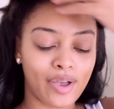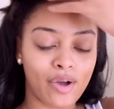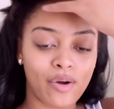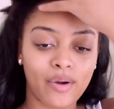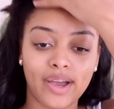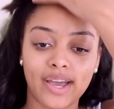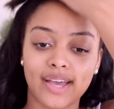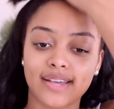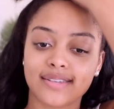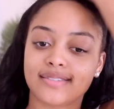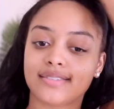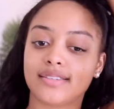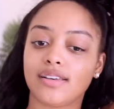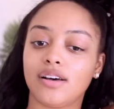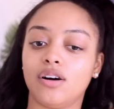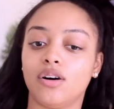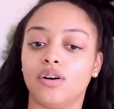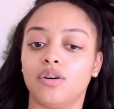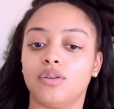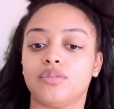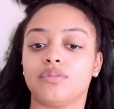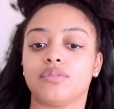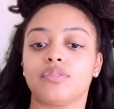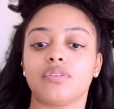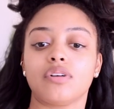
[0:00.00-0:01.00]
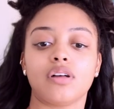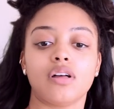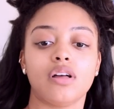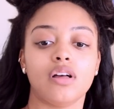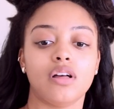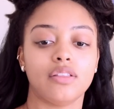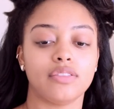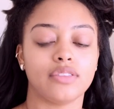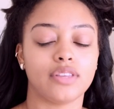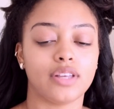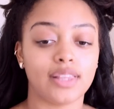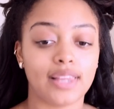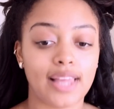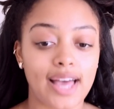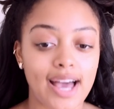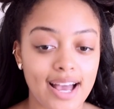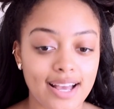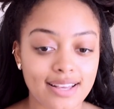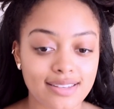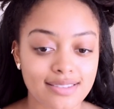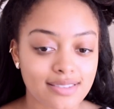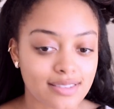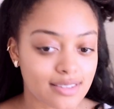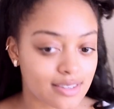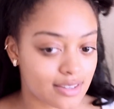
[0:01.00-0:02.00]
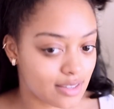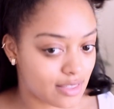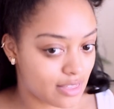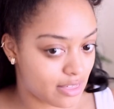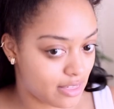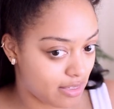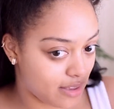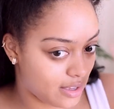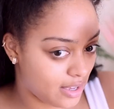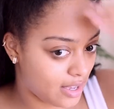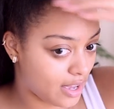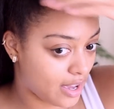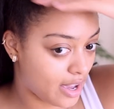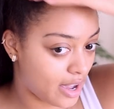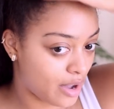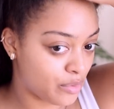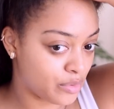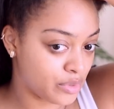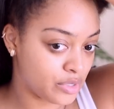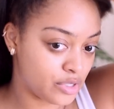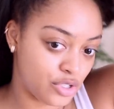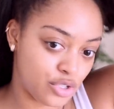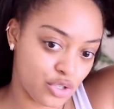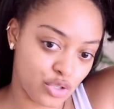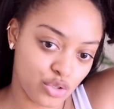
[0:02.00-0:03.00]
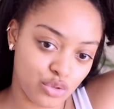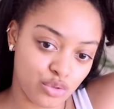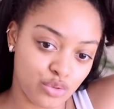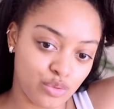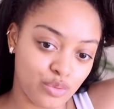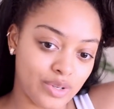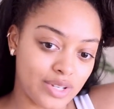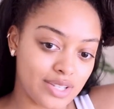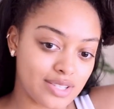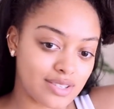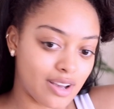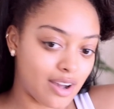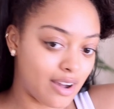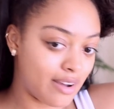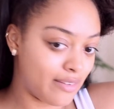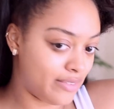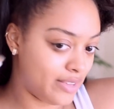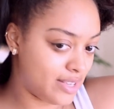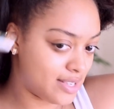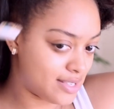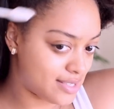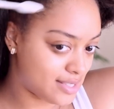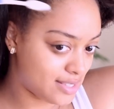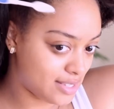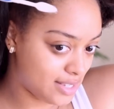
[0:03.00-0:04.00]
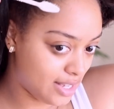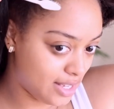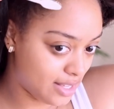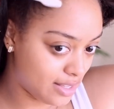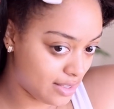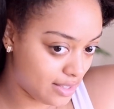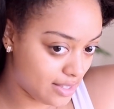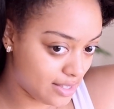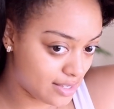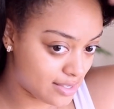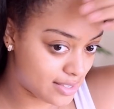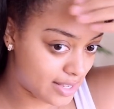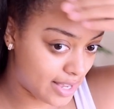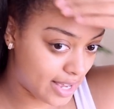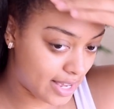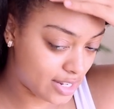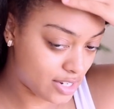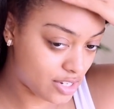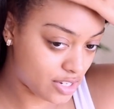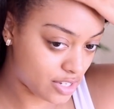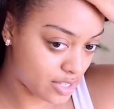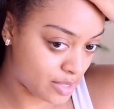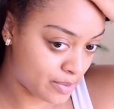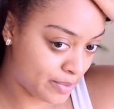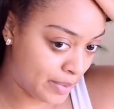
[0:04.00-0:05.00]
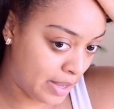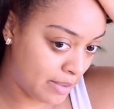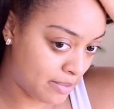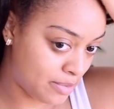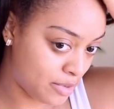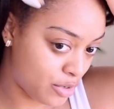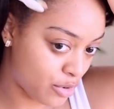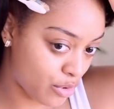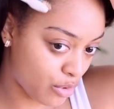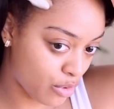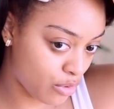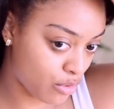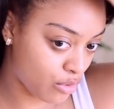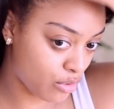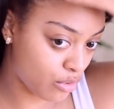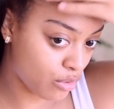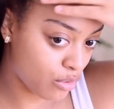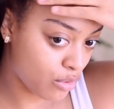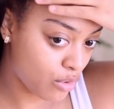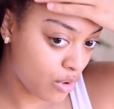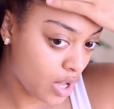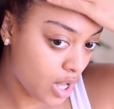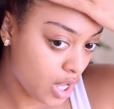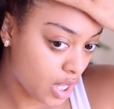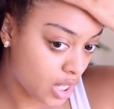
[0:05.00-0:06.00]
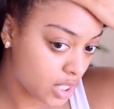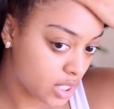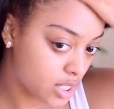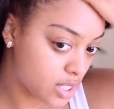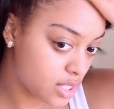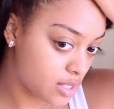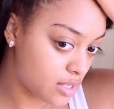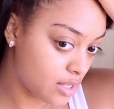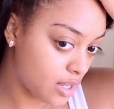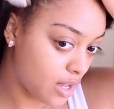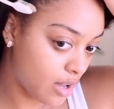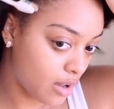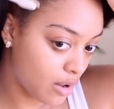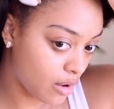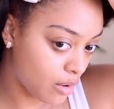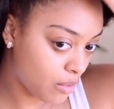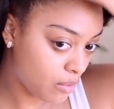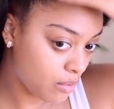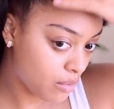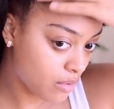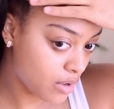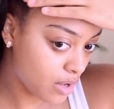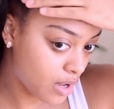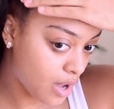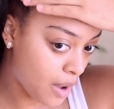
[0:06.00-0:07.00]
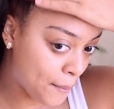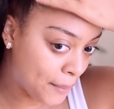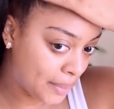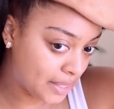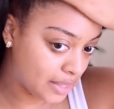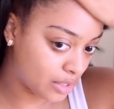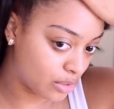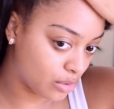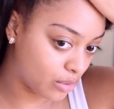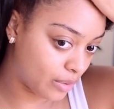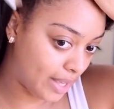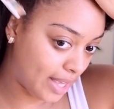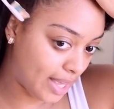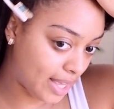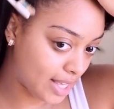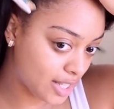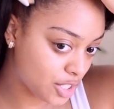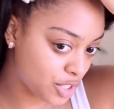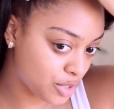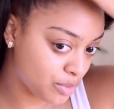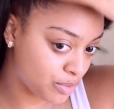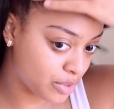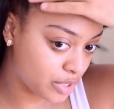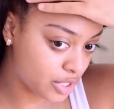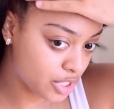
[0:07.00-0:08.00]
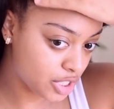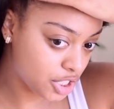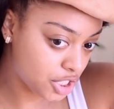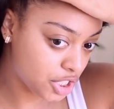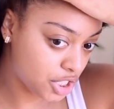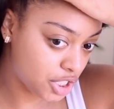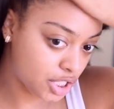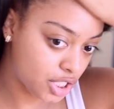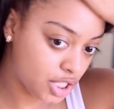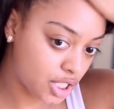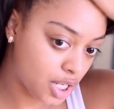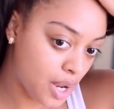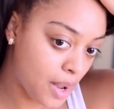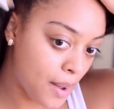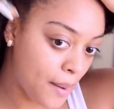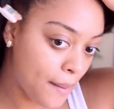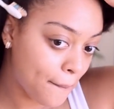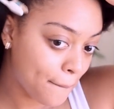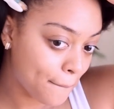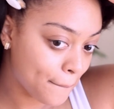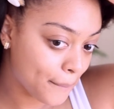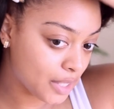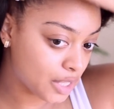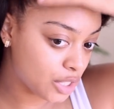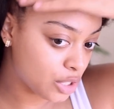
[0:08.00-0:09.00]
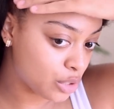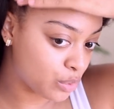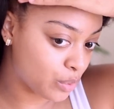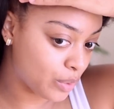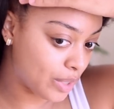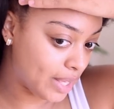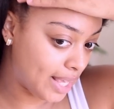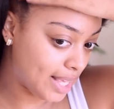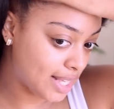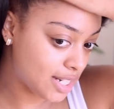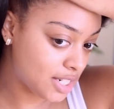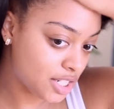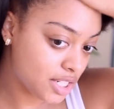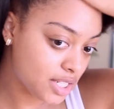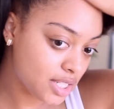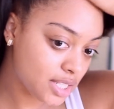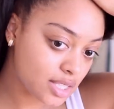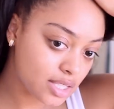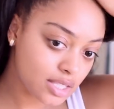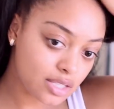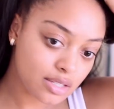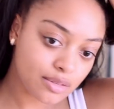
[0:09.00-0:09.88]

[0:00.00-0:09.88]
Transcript: Okay, so the last thing I would do is obviously these edges, baby girl. So, I got my little edge brush, a little edges.